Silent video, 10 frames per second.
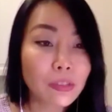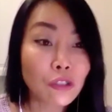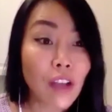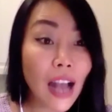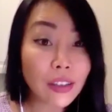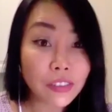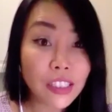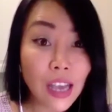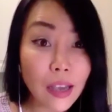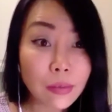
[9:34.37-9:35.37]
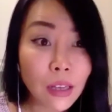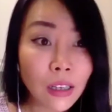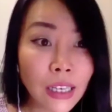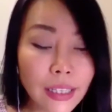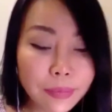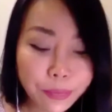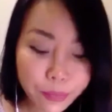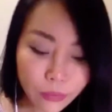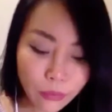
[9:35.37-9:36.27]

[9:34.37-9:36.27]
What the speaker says: keep track of the time, all right?